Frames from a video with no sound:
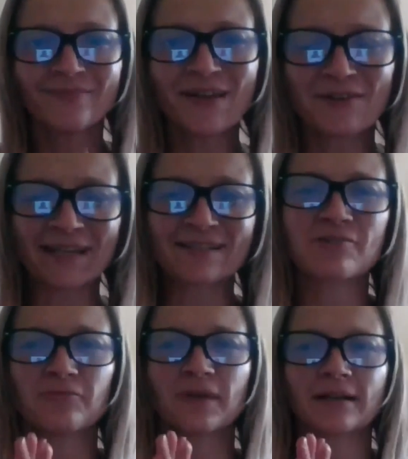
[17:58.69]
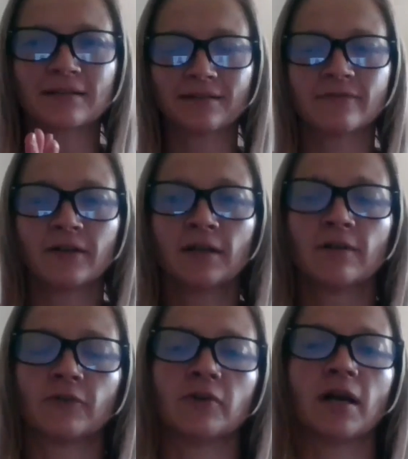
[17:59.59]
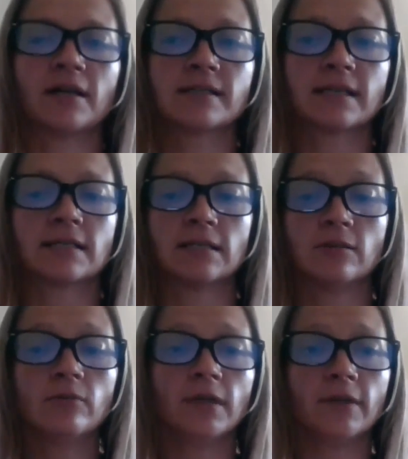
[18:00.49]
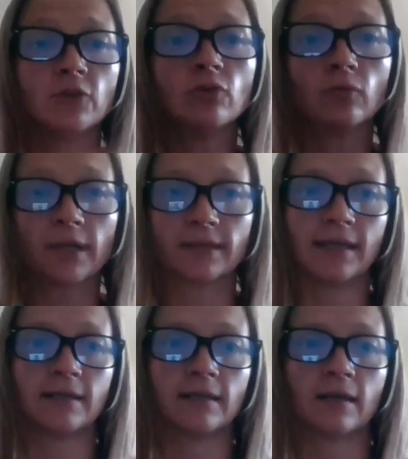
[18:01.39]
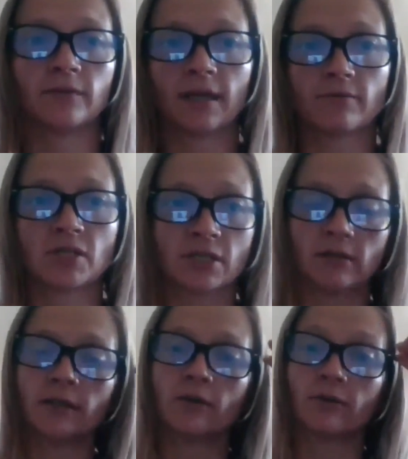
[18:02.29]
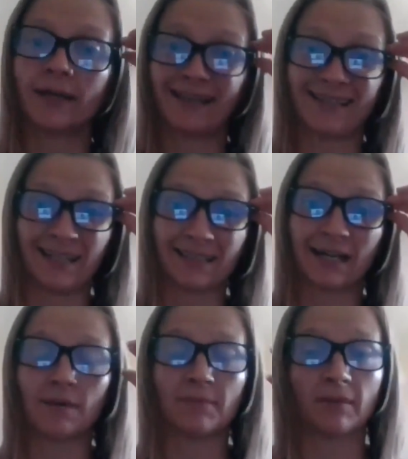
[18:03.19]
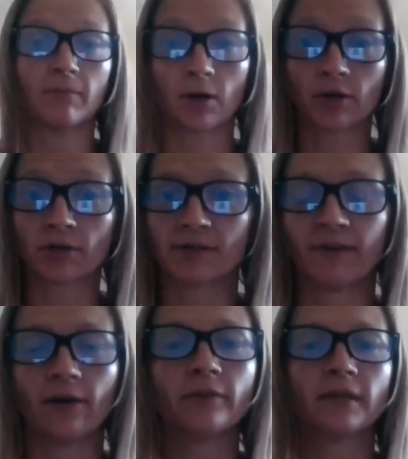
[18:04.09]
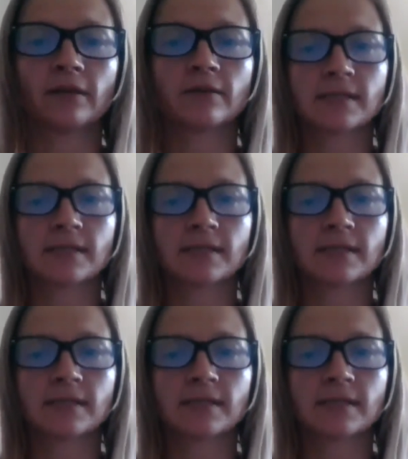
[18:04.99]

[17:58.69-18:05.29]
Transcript: Okay, so what I'd love for you guys to do, if you want the handout that I was sharing, go ahead and comment markers of health and I'll